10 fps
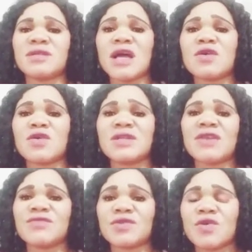that God
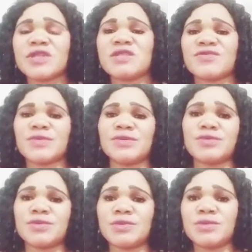have done it for
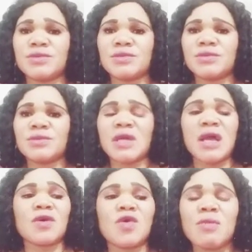you.
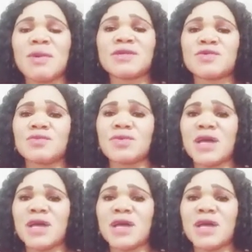And go back to your